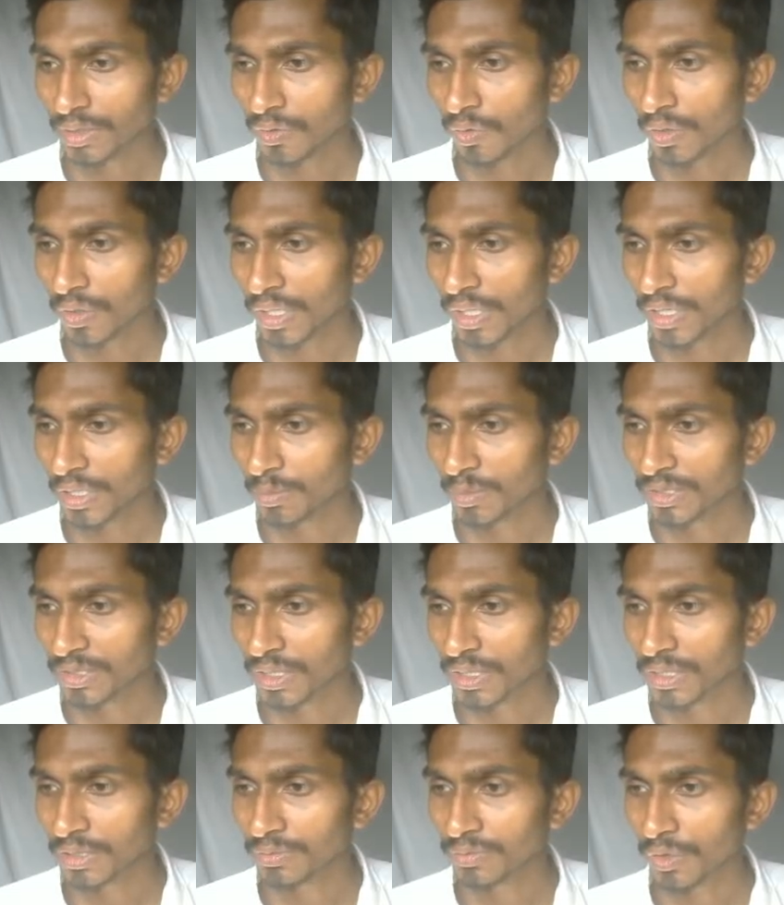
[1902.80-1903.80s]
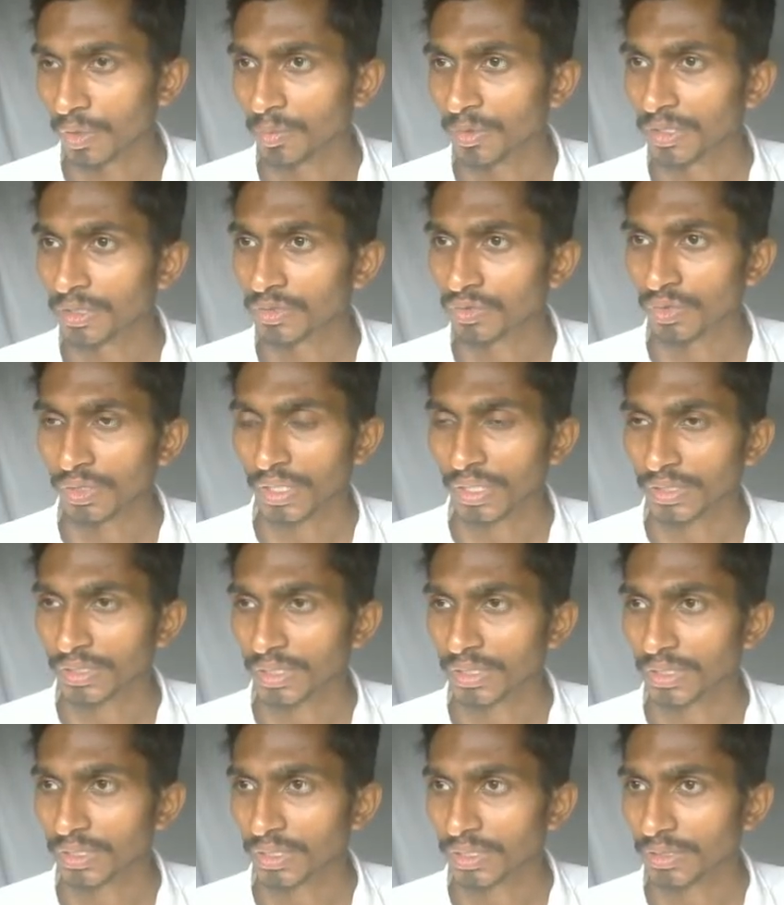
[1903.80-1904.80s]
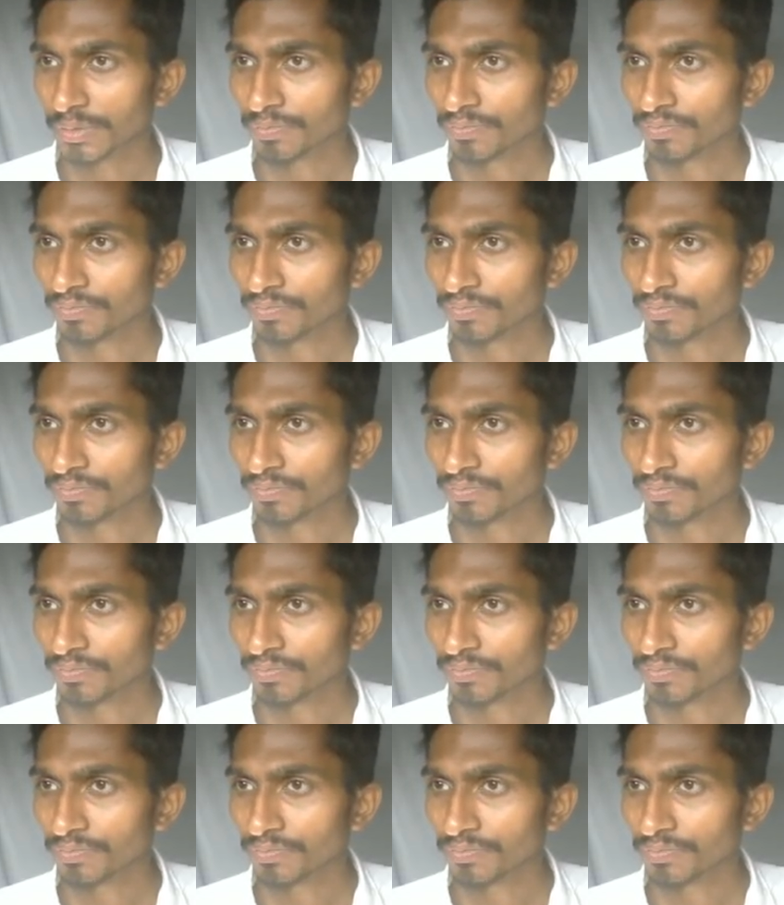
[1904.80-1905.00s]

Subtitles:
okay, let me send it from here. So they are sent there.